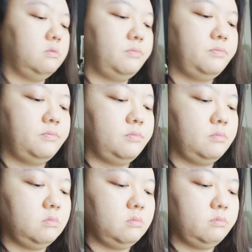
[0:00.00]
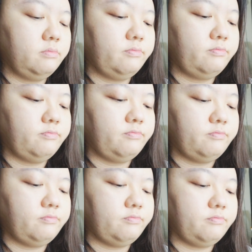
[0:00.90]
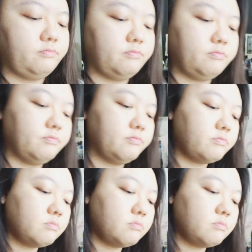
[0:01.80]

Nobody speaks.